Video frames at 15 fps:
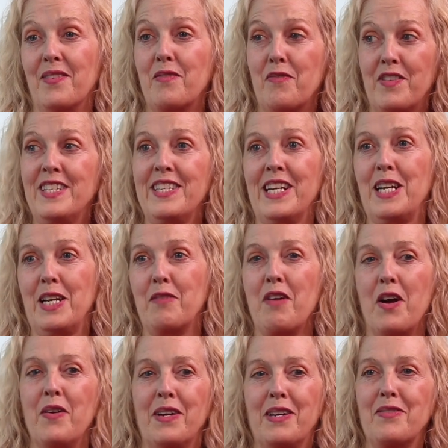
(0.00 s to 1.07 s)
physically
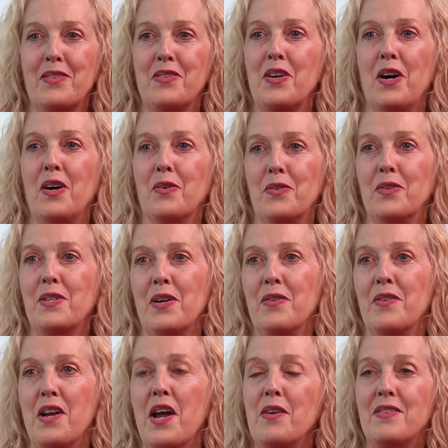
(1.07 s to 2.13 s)
growing as a child, you
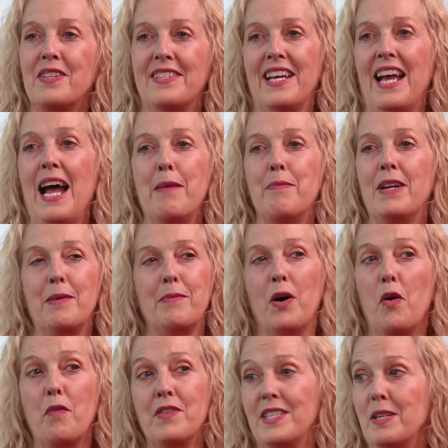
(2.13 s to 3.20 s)
don't notice it happening, but
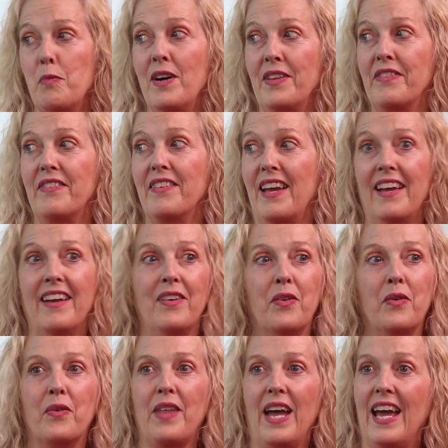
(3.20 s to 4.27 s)
obviously one day
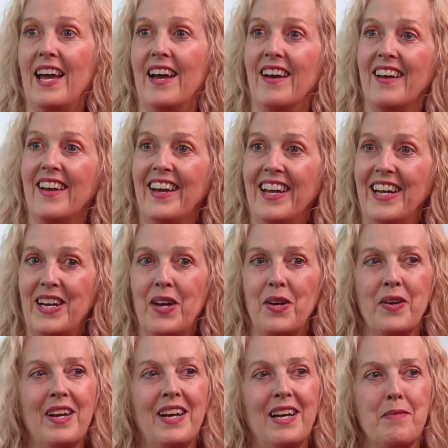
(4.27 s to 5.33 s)
you're there, you know,